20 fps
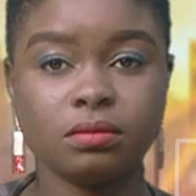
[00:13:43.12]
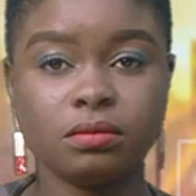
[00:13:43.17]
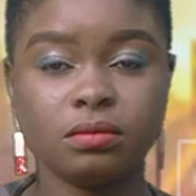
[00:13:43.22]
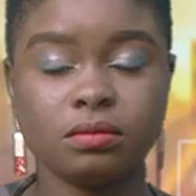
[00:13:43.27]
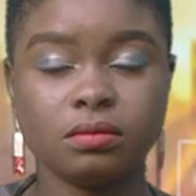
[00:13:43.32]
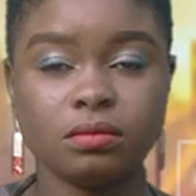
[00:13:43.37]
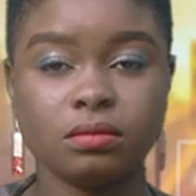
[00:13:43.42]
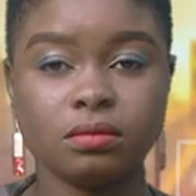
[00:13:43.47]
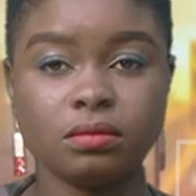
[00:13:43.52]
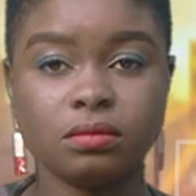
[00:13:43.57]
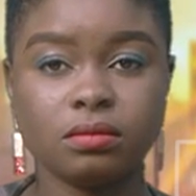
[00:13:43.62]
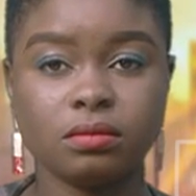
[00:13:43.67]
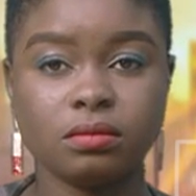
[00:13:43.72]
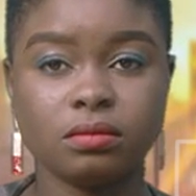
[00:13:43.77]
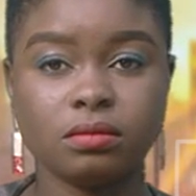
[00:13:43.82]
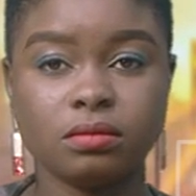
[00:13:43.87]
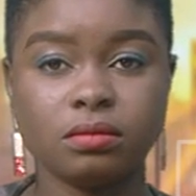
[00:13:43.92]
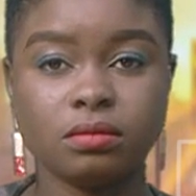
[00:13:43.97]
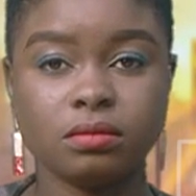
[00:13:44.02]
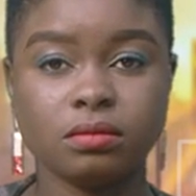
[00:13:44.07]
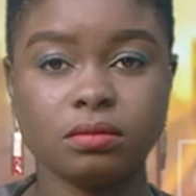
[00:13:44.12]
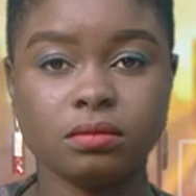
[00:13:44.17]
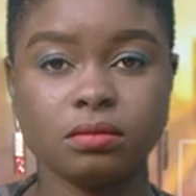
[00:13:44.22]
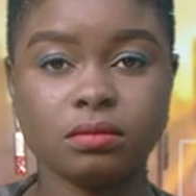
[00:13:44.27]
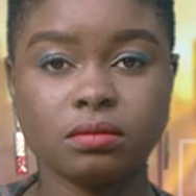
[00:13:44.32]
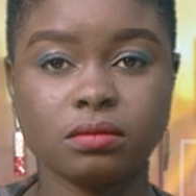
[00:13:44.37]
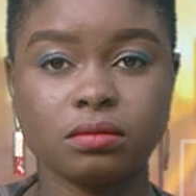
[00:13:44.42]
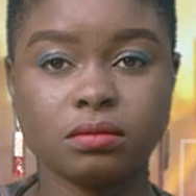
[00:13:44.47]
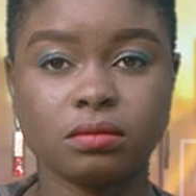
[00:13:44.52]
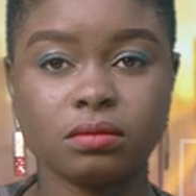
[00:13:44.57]

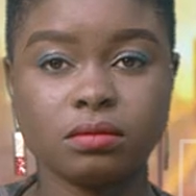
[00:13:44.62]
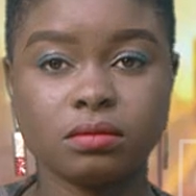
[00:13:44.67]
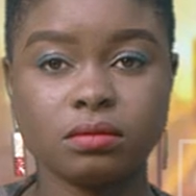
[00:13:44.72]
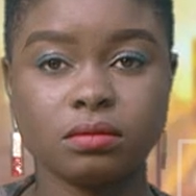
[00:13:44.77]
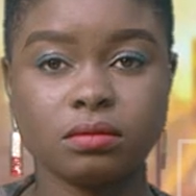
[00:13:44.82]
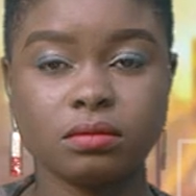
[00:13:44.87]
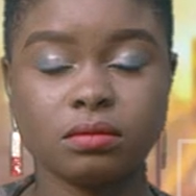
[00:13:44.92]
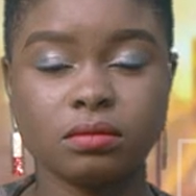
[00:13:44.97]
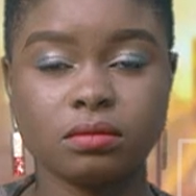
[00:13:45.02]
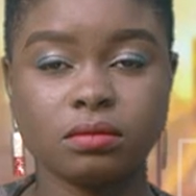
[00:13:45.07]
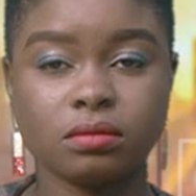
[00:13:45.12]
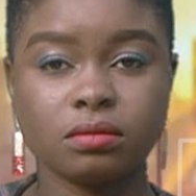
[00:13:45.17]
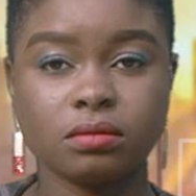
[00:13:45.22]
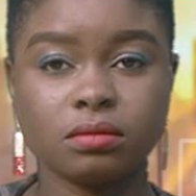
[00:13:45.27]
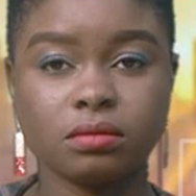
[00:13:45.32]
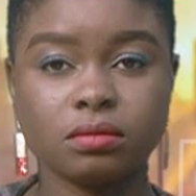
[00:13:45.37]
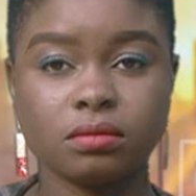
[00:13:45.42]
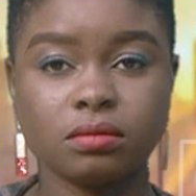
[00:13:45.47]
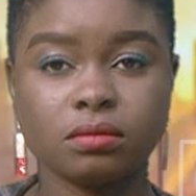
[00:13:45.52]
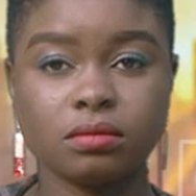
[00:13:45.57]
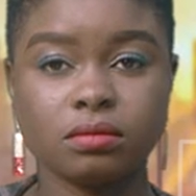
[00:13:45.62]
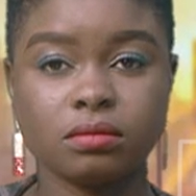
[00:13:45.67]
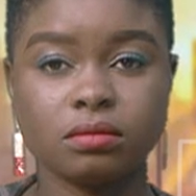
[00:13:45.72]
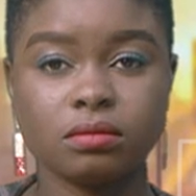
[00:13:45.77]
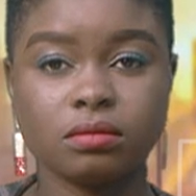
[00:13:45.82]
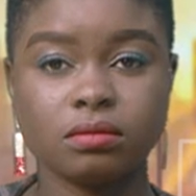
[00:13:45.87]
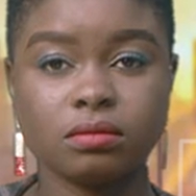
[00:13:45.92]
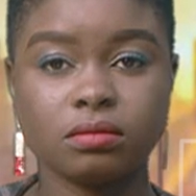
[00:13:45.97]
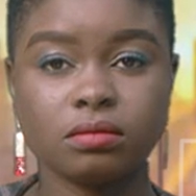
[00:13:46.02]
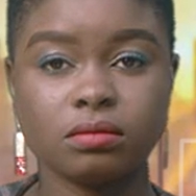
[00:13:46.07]

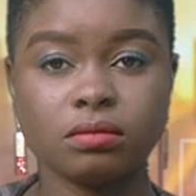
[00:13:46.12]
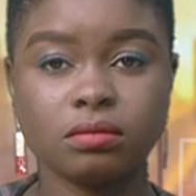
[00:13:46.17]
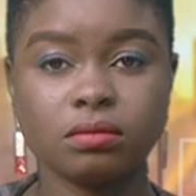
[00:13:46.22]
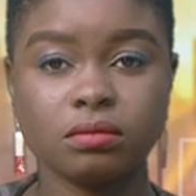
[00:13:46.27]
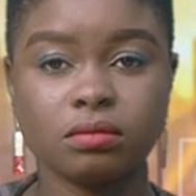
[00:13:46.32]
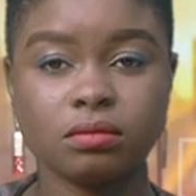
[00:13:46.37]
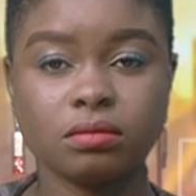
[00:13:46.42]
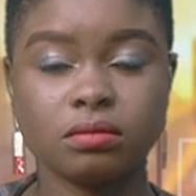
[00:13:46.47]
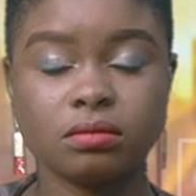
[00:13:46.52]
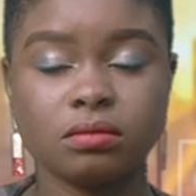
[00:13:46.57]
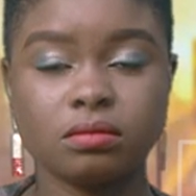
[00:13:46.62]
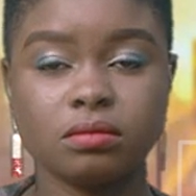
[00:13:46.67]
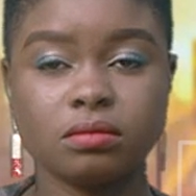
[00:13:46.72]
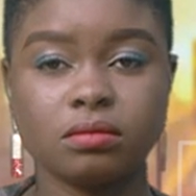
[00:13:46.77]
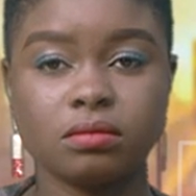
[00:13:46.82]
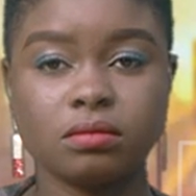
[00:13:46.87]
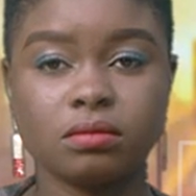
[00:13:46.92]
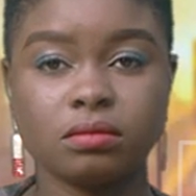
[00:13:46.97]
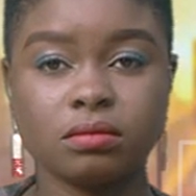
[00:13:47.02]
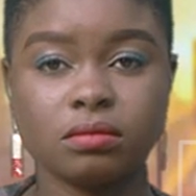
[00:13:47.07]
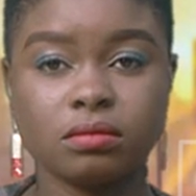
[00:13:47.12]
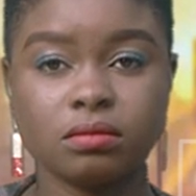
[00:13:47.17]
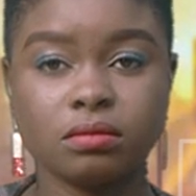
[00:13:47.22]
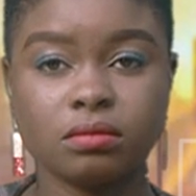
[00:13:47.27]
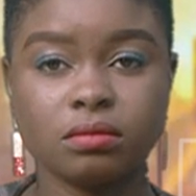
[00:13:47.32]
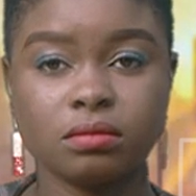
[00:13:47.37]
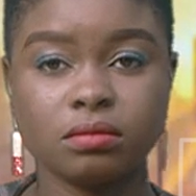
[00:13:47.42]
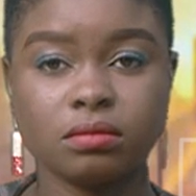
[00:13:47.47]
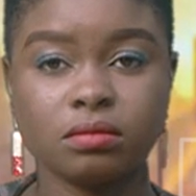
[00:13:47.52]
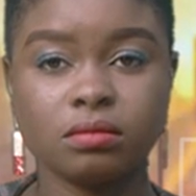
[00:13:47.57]

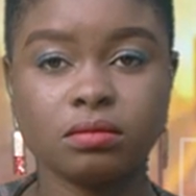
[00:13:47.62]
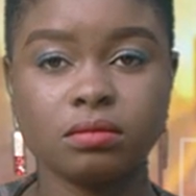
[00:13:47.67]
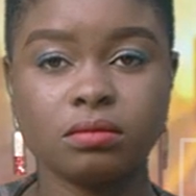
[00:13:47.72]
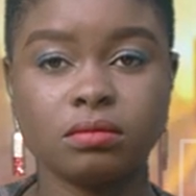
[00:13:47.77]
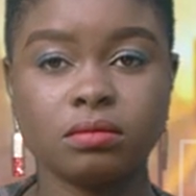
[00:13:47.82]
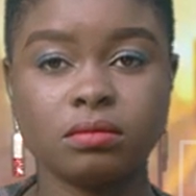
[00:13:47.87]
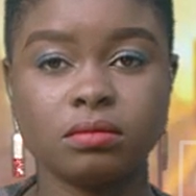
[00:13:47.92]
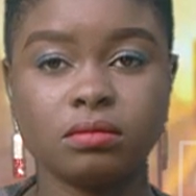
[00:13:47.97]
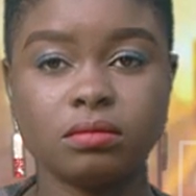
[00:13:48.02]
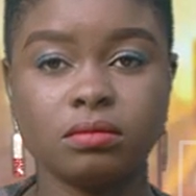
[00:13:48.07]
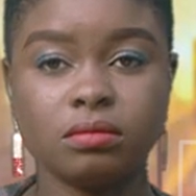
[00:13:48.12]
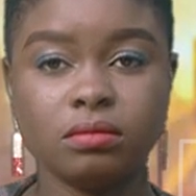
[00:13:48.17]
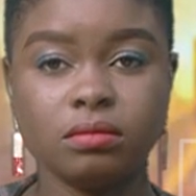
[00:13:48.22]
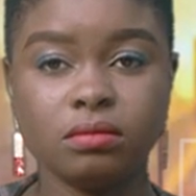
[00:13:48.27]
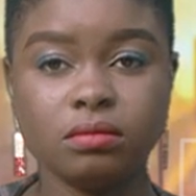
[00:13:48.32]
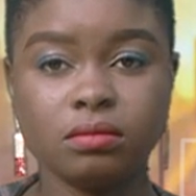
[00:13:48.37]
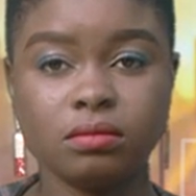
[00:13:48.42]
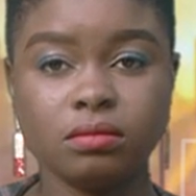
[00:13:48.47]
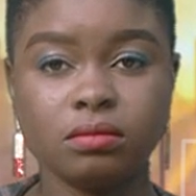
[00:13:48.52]
No words are spoken by the person on screen.